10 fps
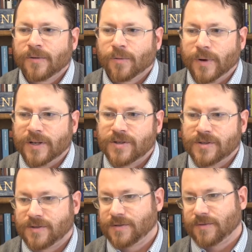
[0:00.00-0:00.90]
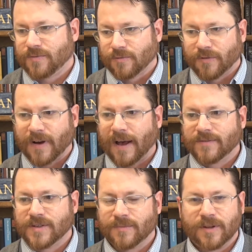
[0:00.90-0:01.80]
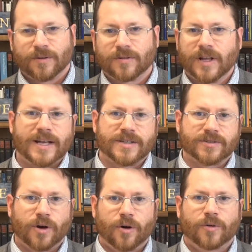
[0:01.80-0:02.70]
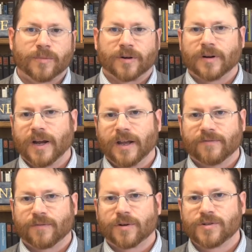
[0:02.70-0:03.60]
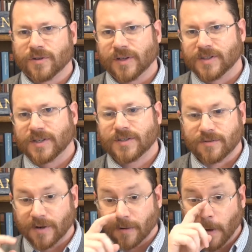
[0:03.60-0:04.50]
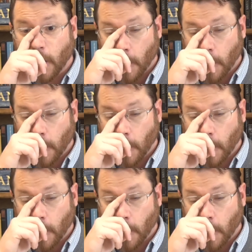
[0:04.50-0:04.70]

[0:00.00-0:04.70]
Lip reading: which revived some of the old classics, Homer and Virgil and Cicero.